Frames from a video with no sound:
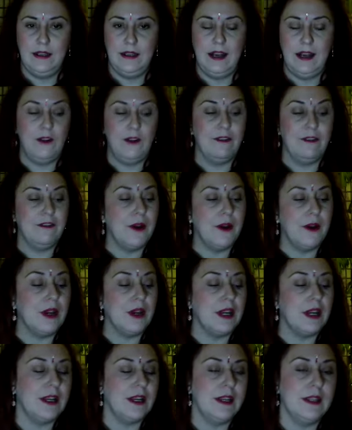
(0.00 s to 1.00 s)
Our
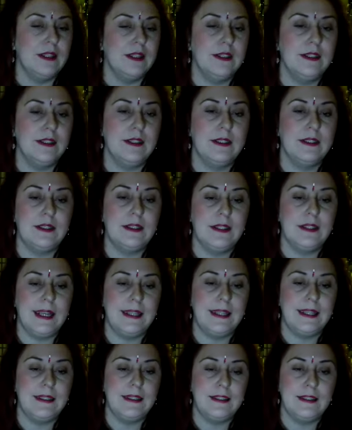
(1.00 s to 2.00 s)
focus
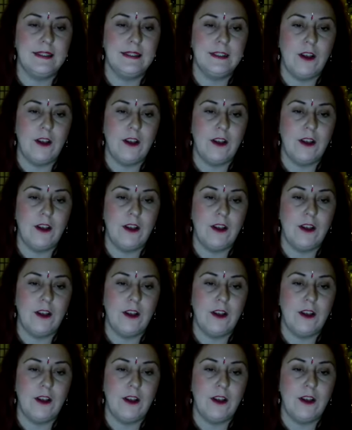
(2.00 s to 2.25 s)
is